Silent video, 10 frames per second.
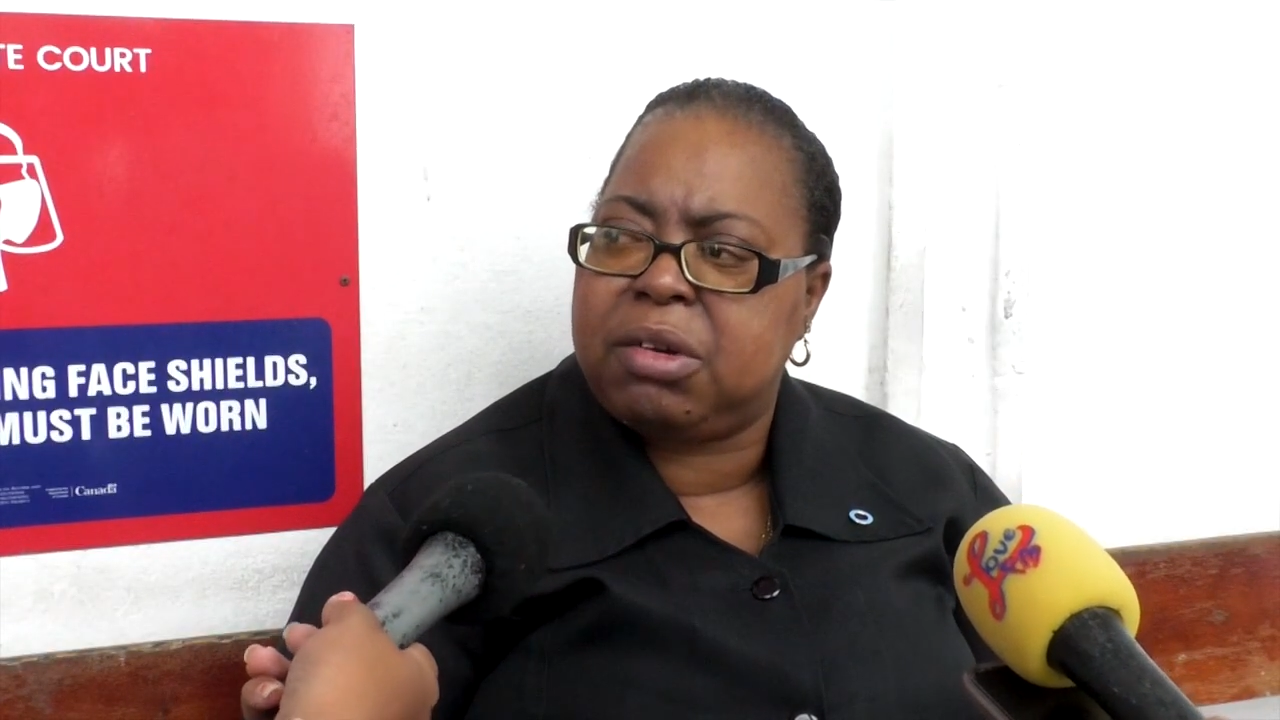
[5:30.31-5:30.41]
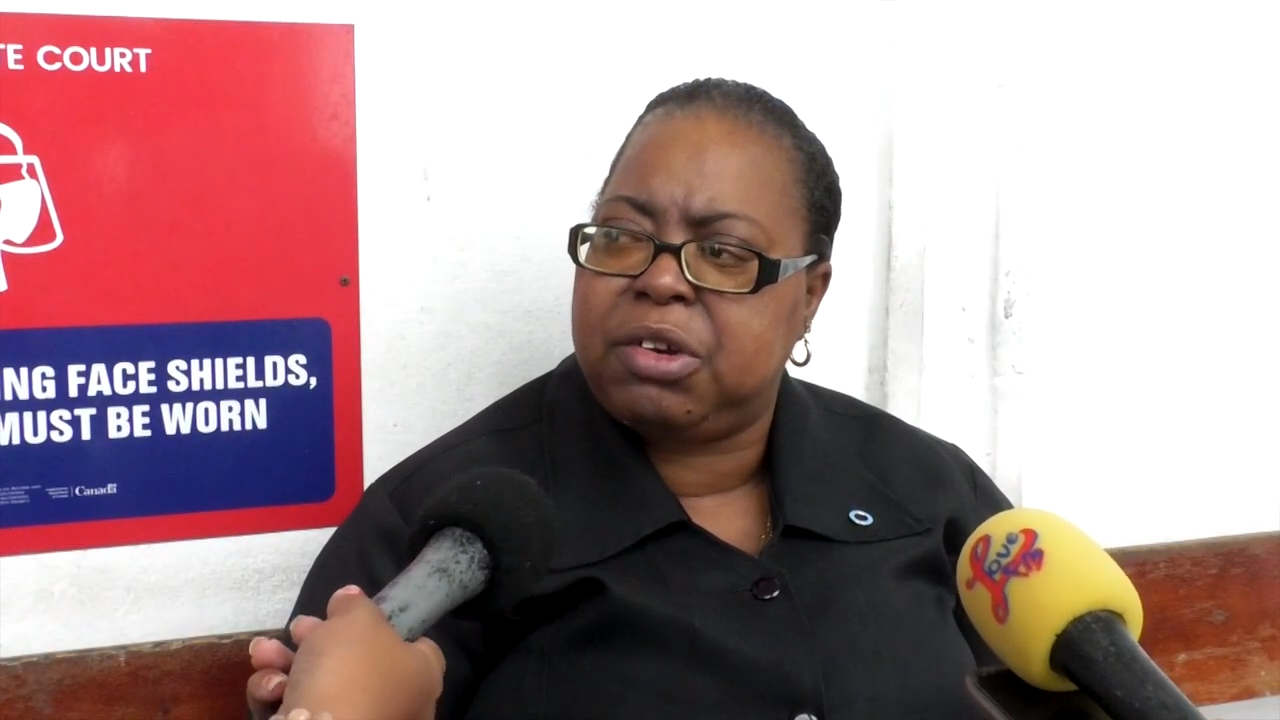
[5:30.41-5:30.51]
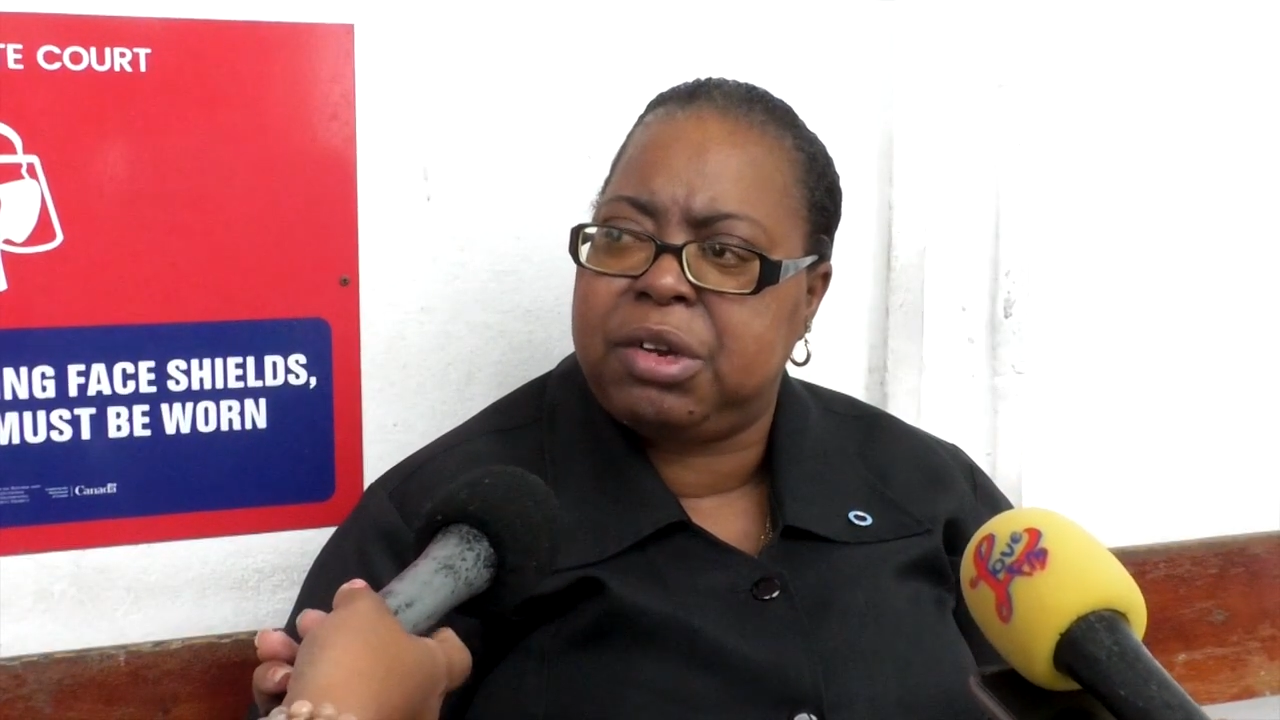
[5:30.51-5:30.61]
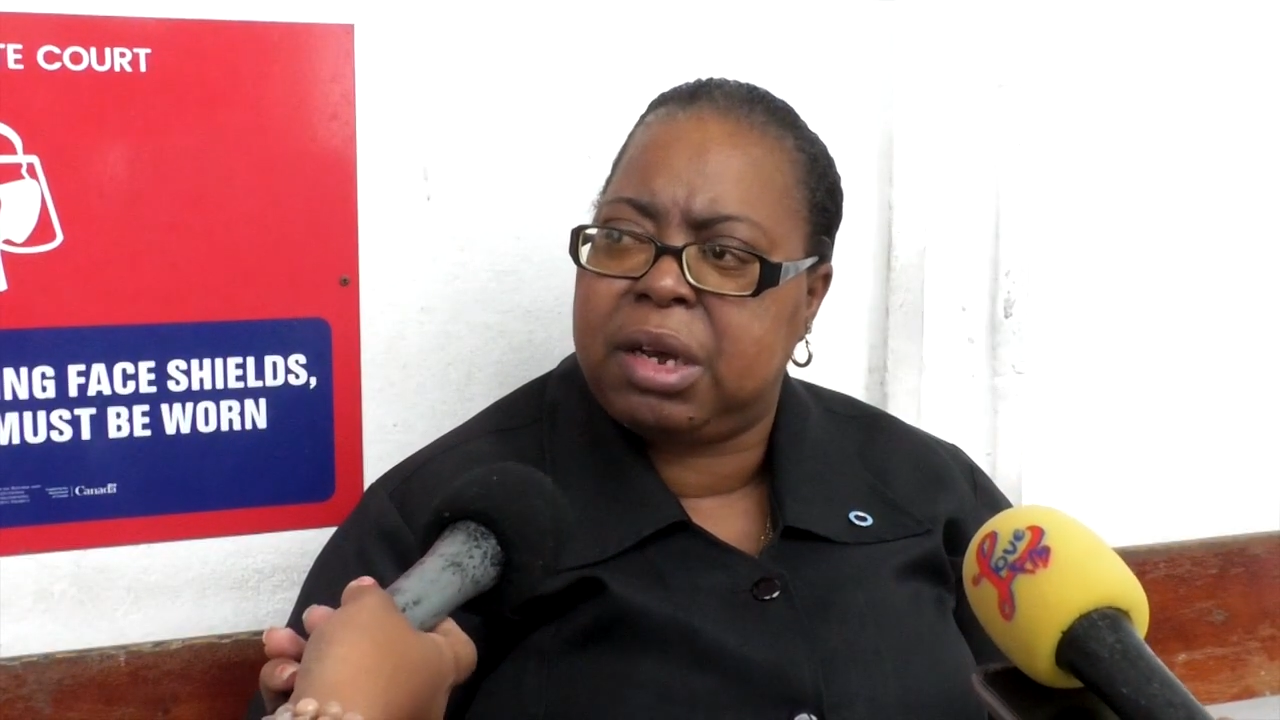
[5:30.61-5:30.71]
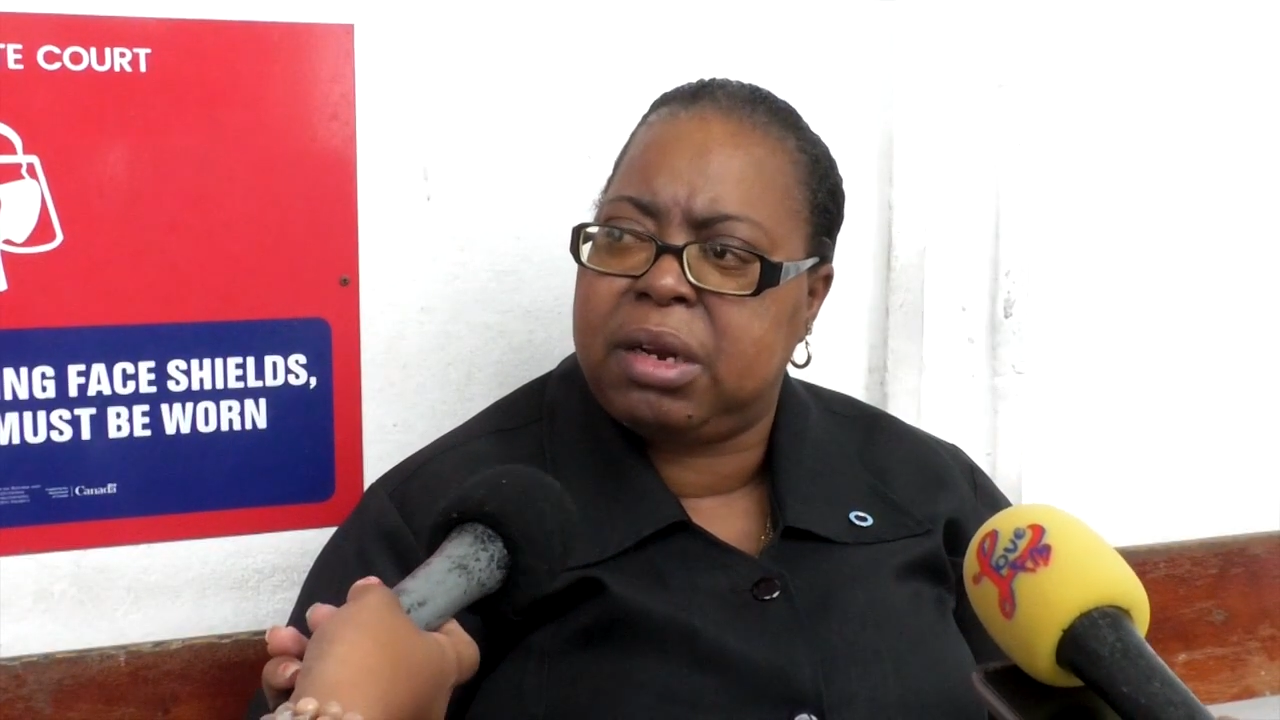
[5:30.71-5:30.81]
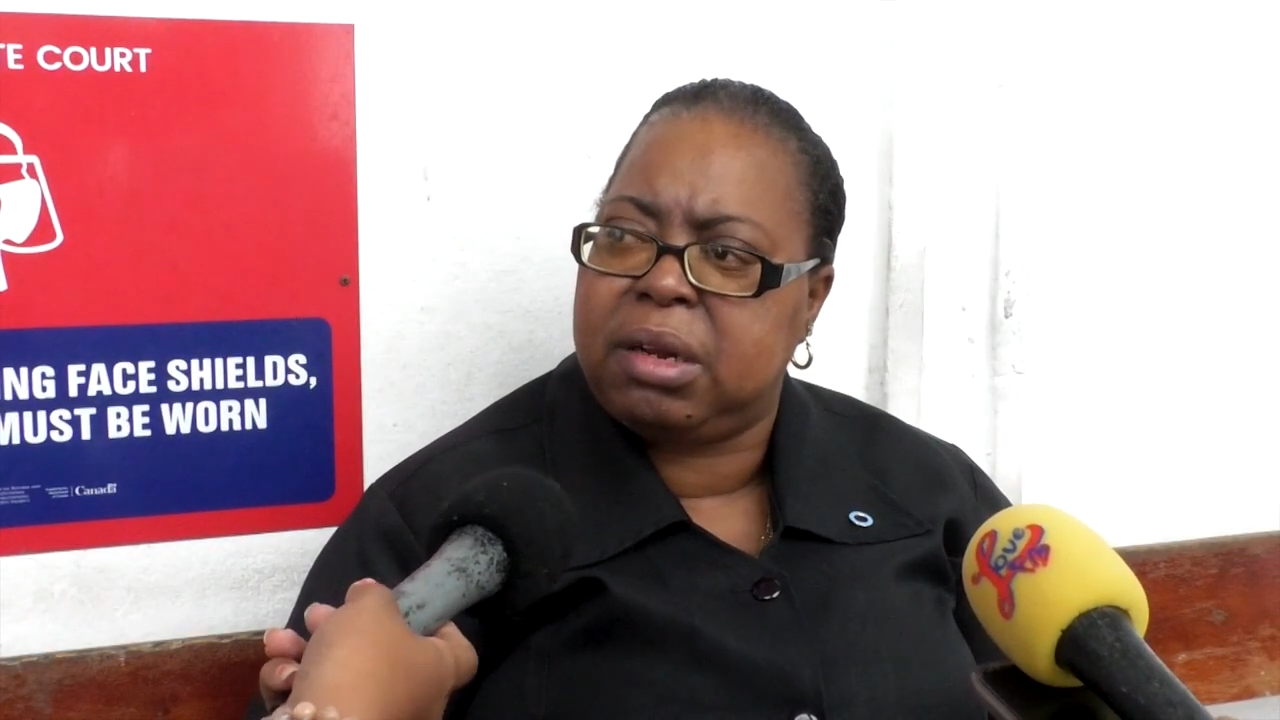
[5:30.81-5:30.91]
she had